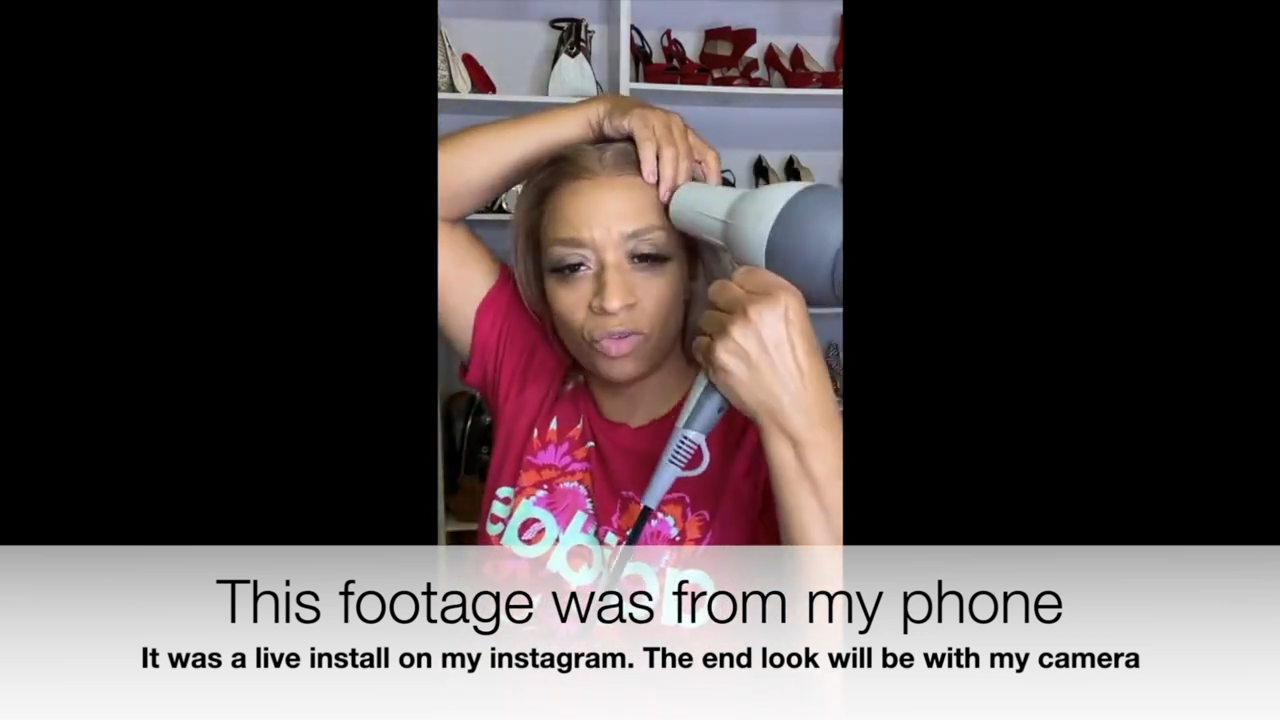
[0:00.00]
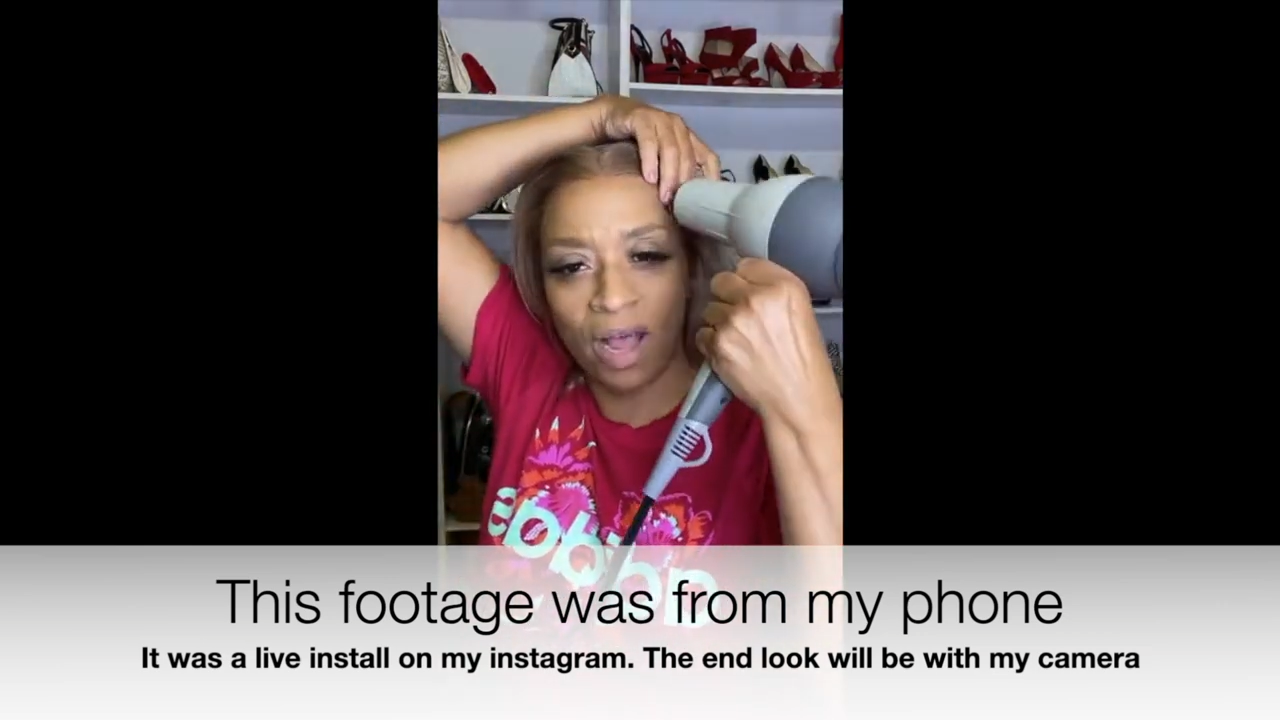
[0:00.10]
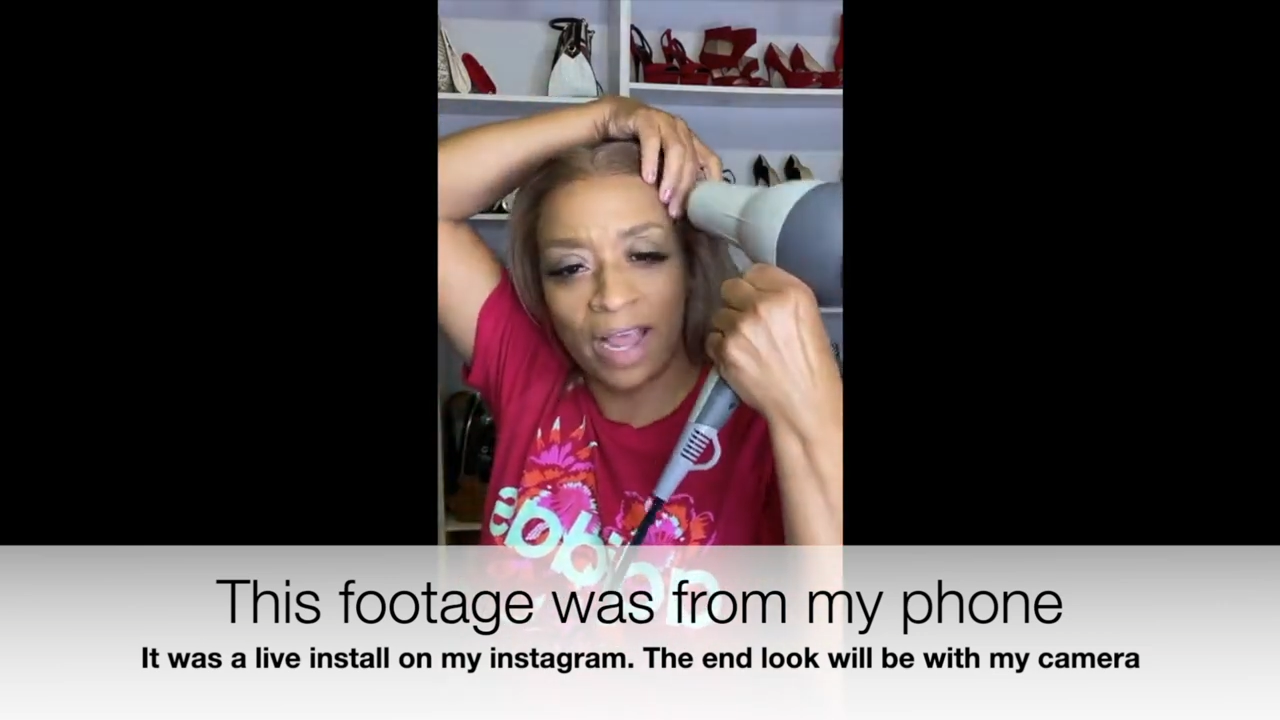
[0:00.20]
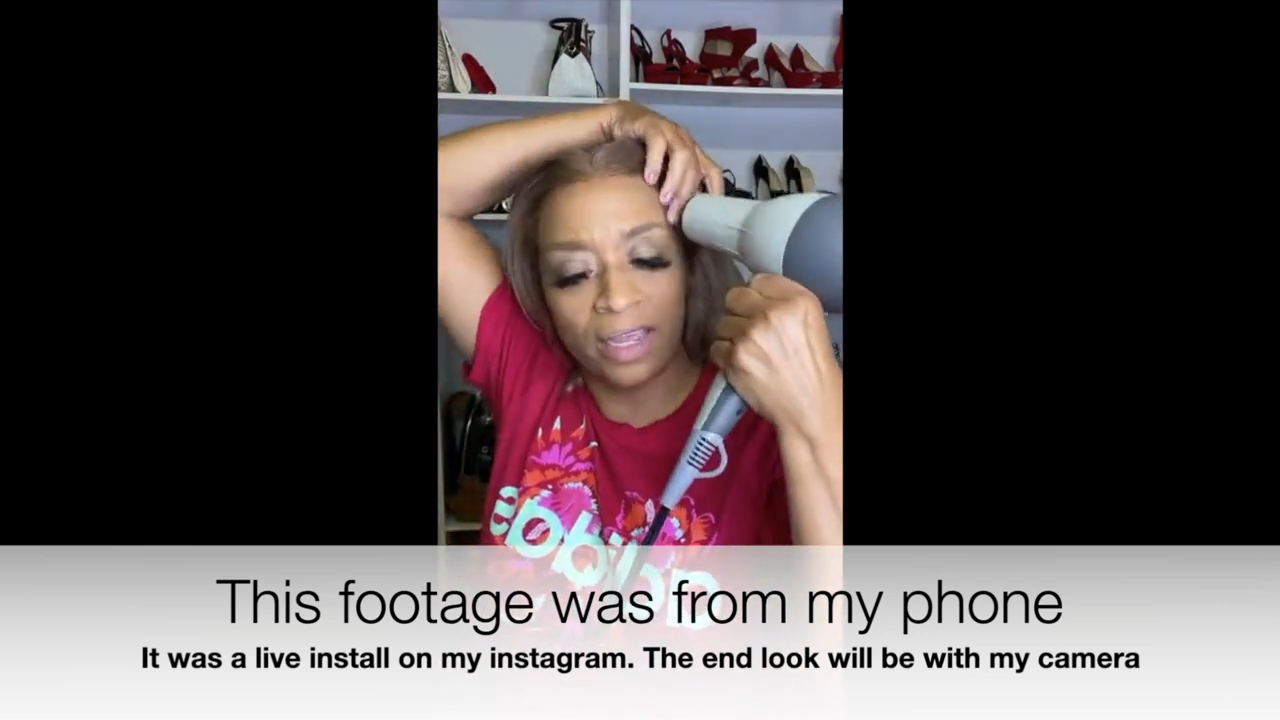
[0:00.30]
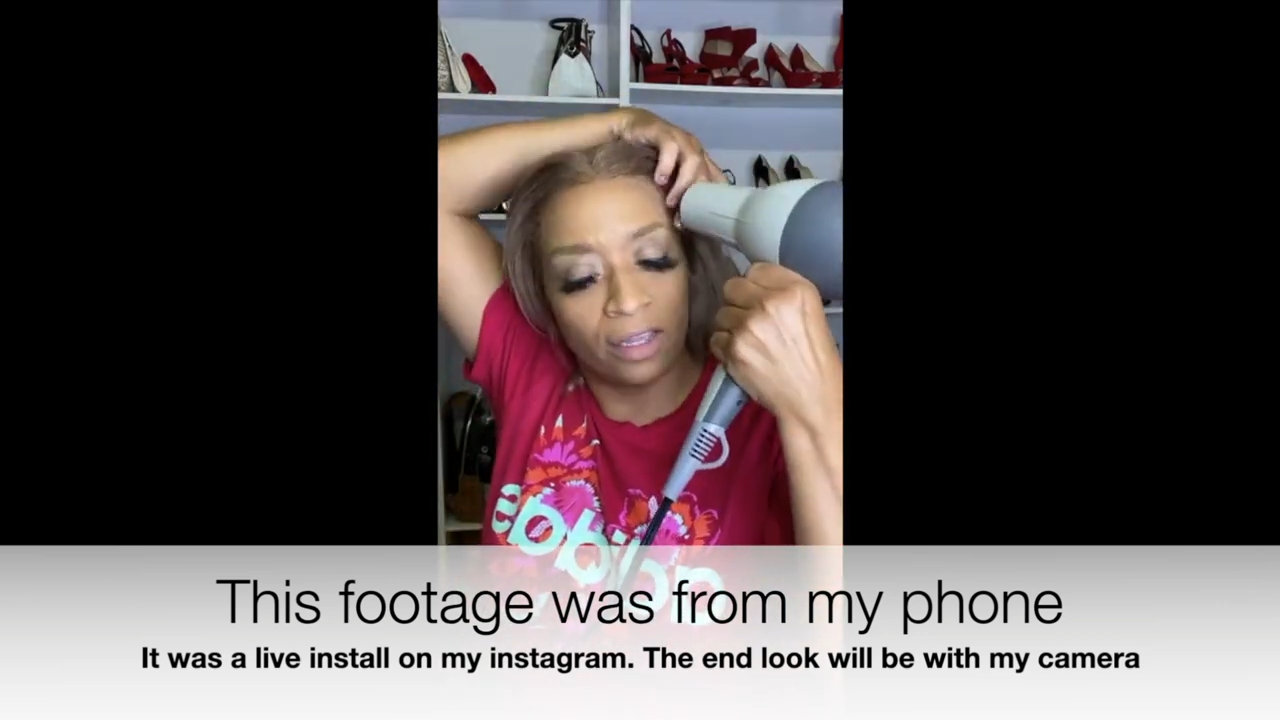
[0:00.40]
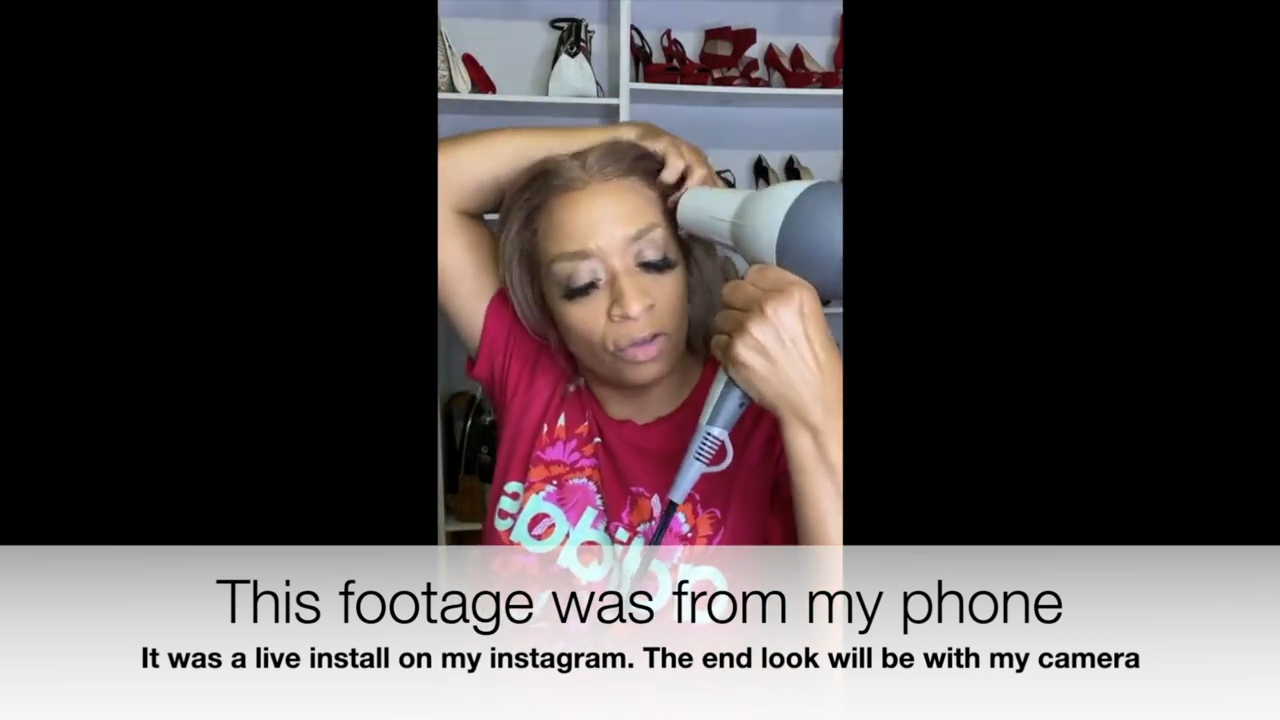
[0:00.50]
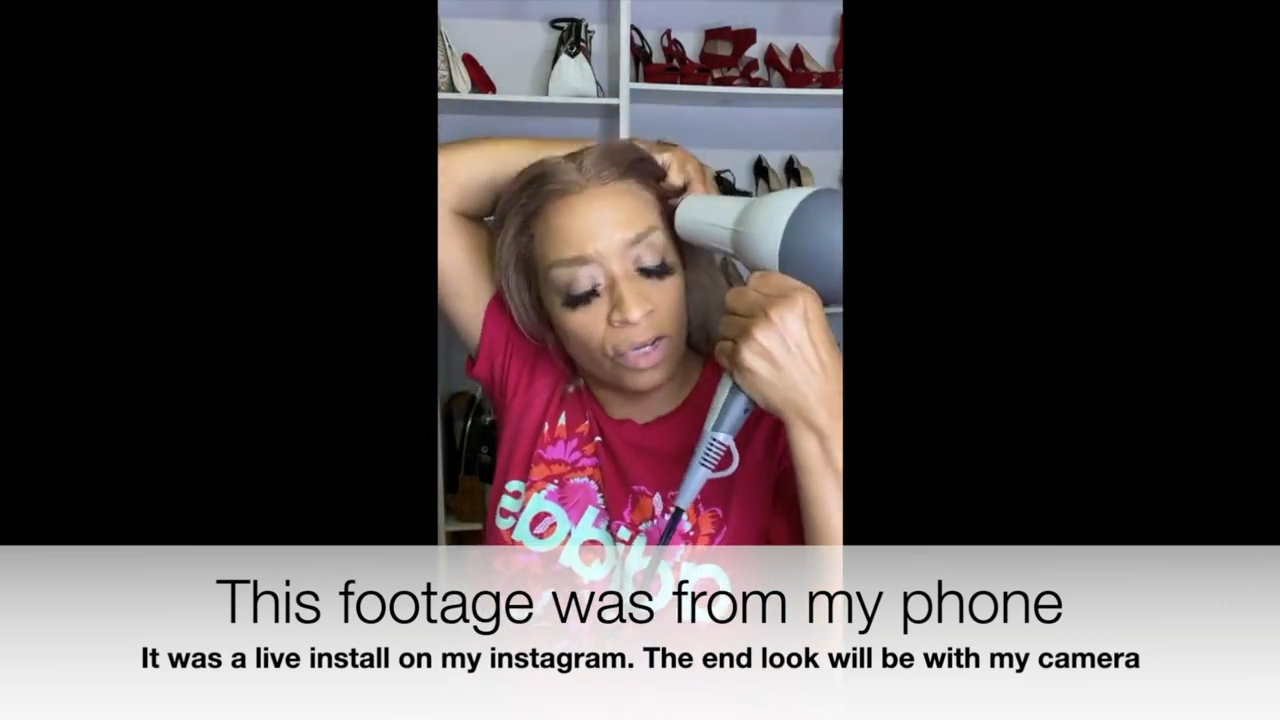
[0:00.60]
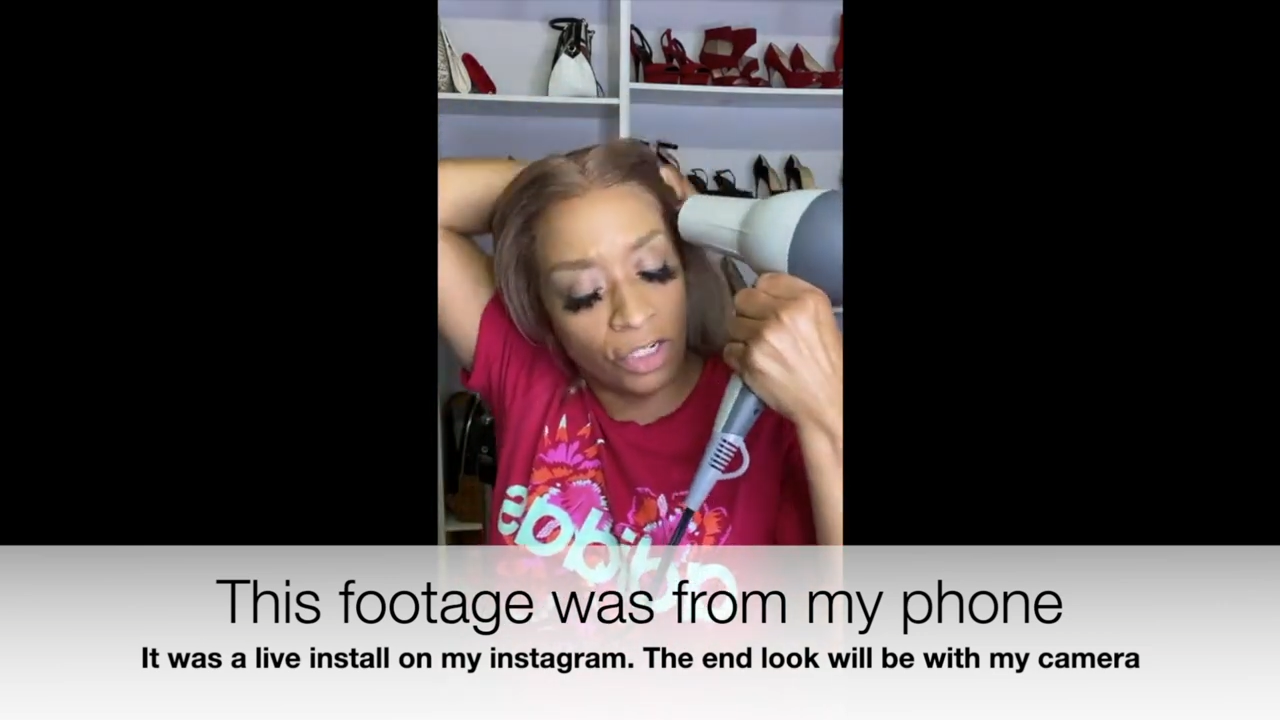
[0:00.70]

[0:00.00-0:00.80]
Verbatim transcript: Dry it.